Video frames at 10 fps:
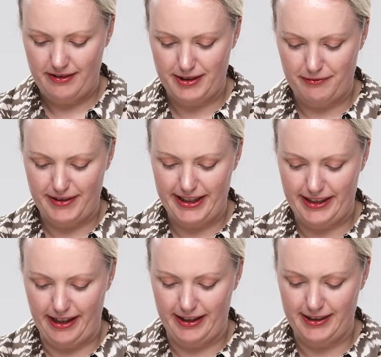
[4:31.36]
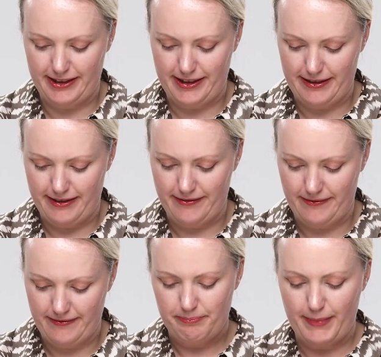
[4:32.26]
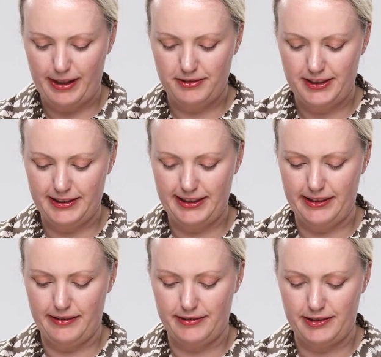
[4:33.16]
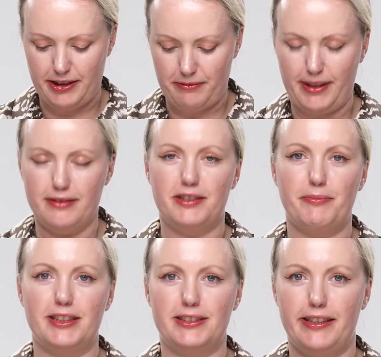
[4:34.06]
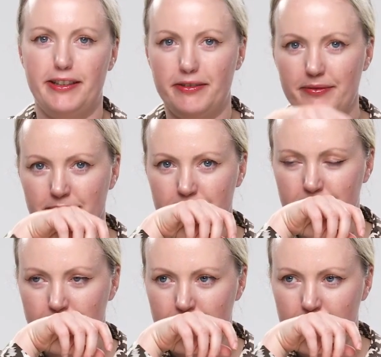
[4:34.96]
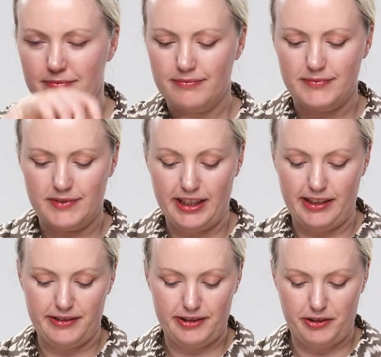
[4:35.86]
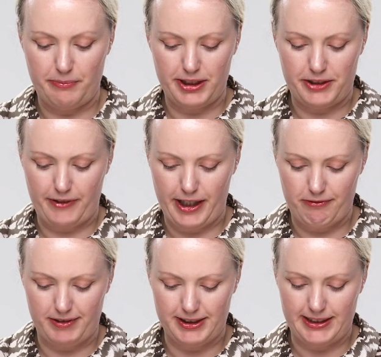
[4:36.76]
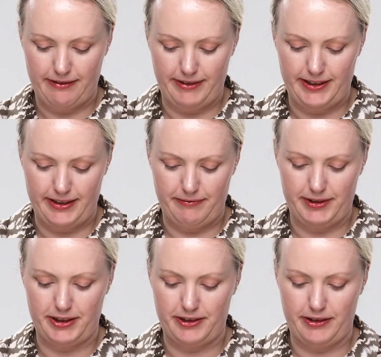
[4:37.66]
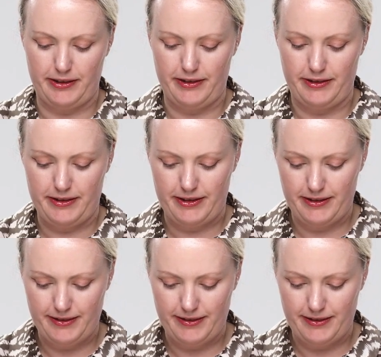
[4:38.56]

Oh, that's really nice, yeah. Melted in so well to my skin. Yeah, there's not much fragrance there either, which is good.